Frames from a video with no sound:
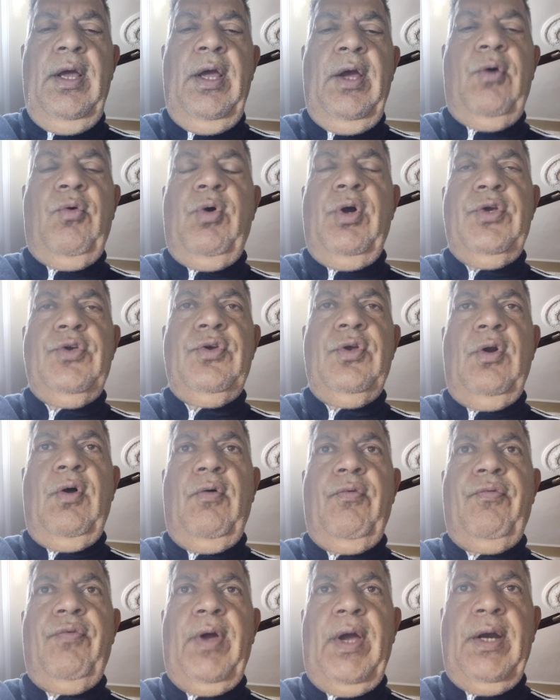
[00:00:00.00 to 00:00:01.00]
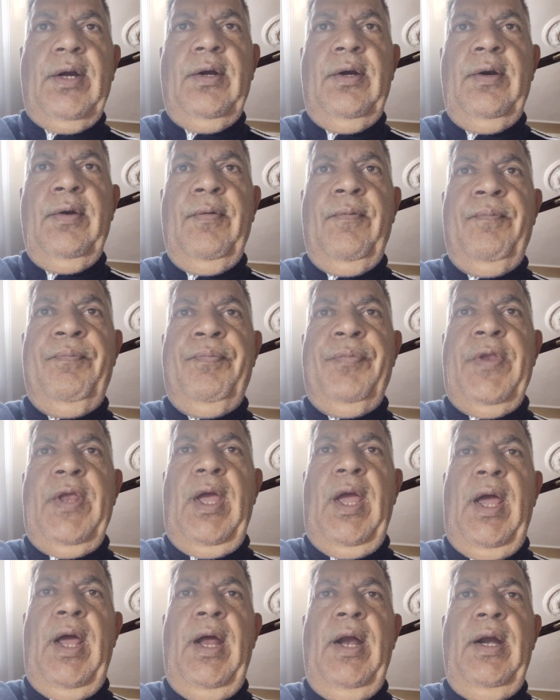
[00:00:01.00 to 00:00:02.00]
a question of fact
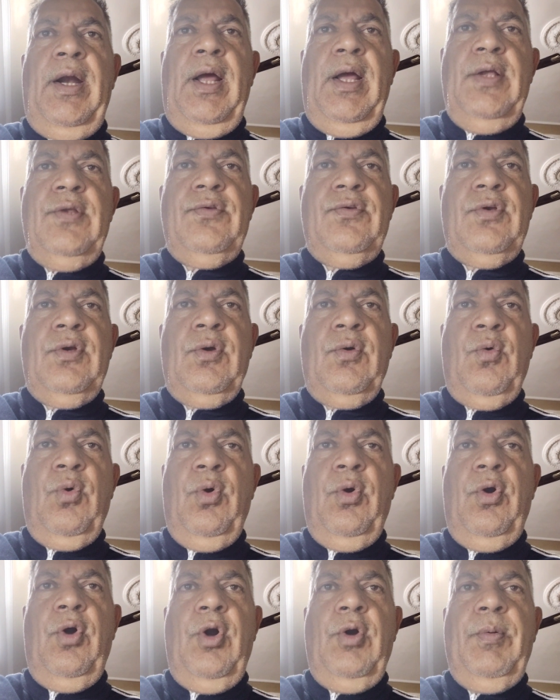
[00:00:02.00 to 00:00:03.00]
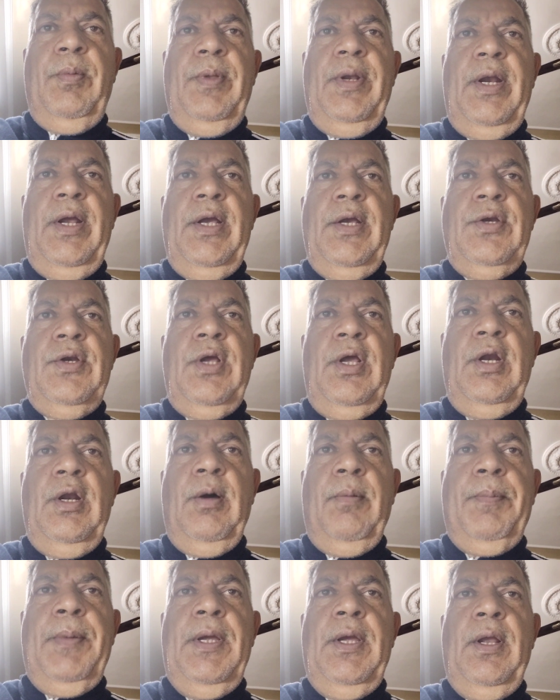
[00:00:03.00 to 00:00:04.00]
and hence could not be raised in
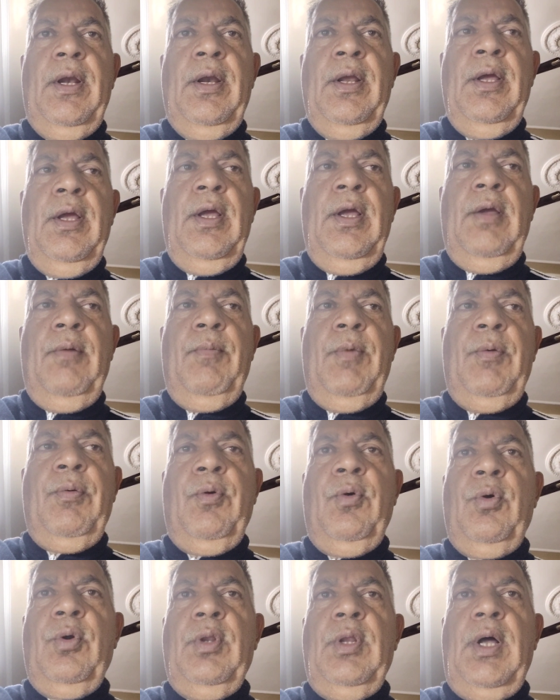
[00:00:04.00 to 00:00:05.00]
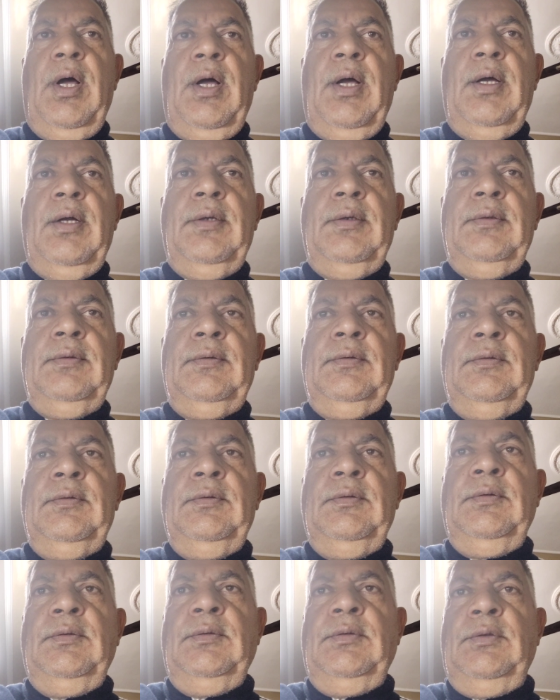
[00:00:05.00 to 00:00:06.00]
appeal before the
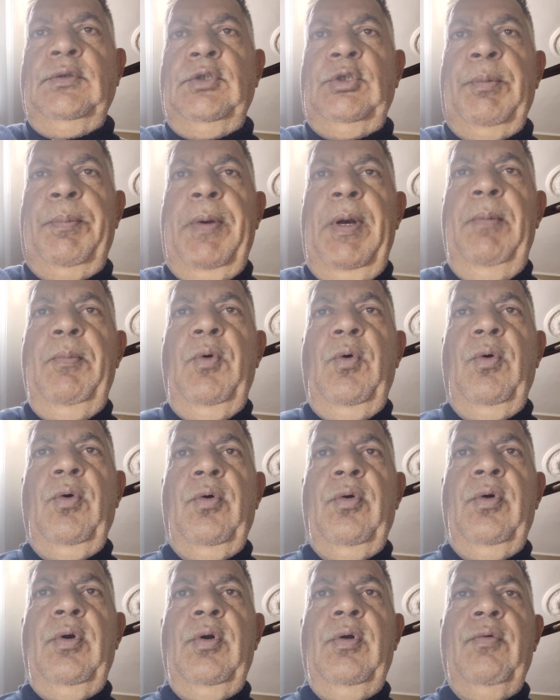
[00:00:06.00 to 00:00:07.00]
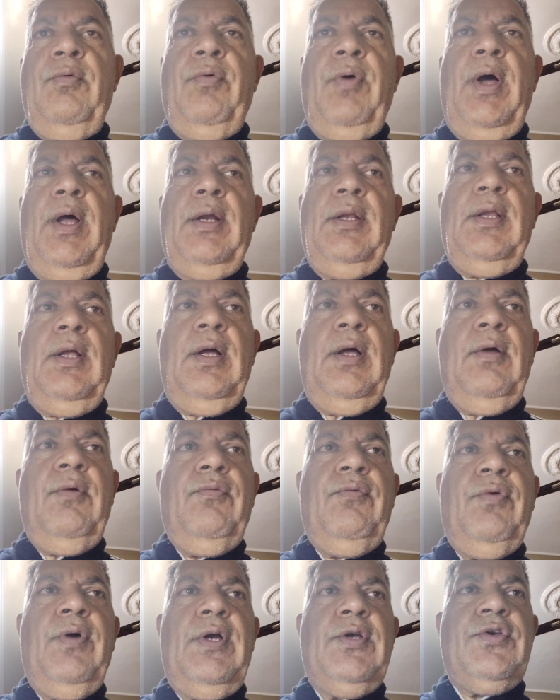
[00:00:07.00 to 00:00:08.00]
Supreme Court for the
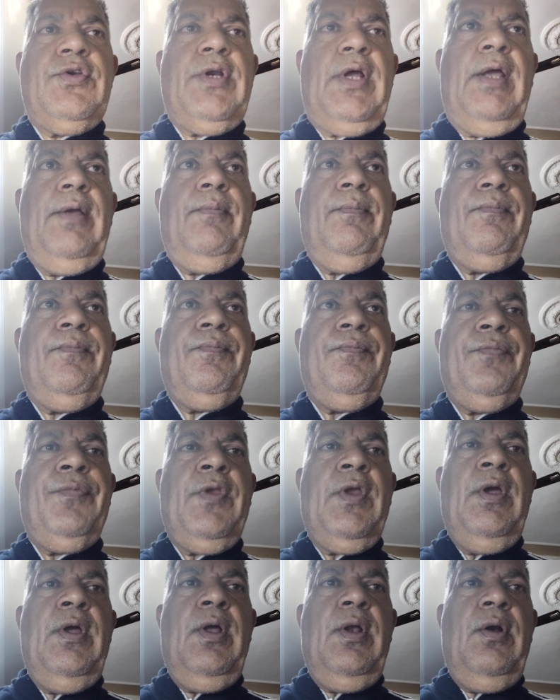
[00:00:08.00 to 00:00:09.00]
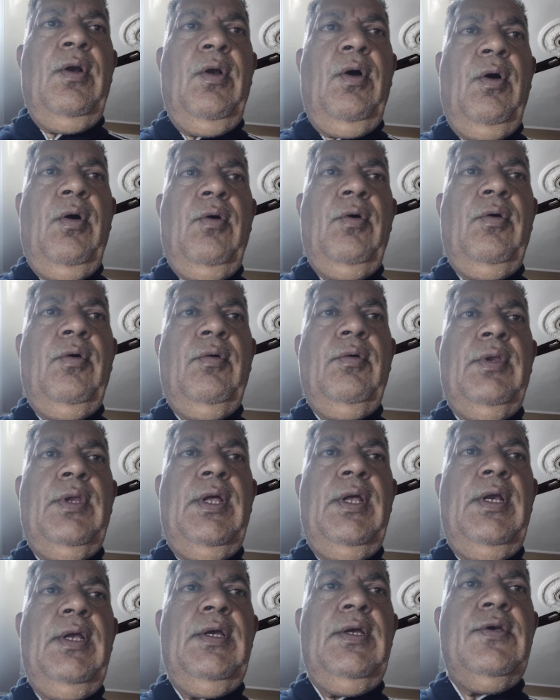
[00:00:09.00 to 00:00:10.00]
first time. Now
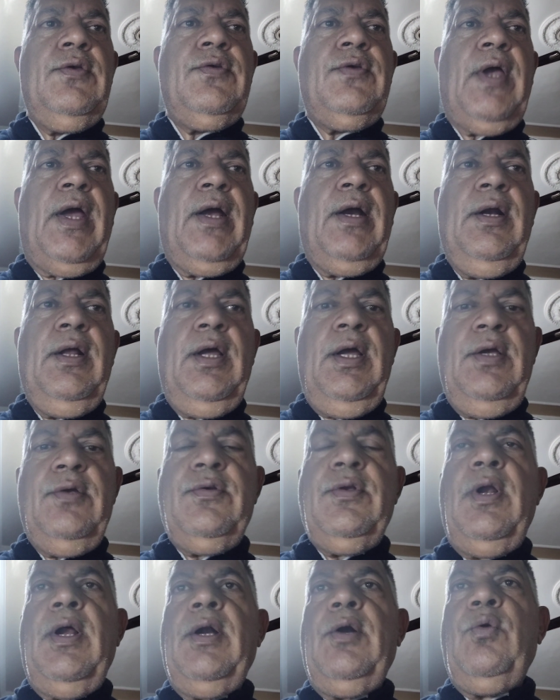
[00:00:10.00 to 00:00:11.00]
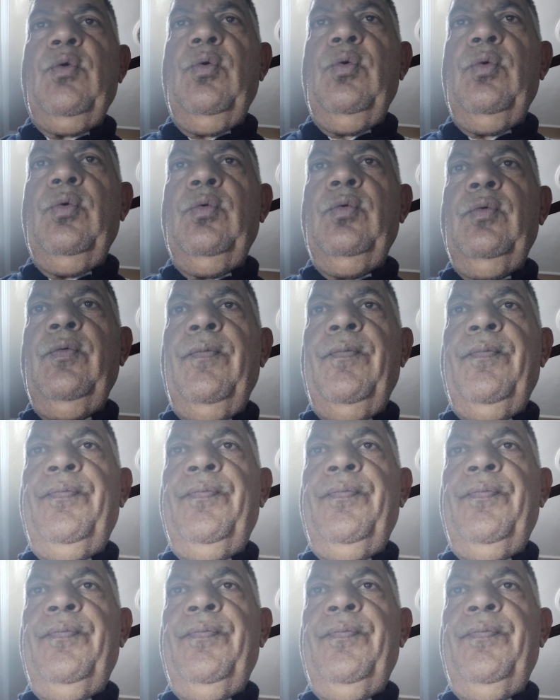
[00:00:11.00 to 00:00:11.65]
there is second case law too.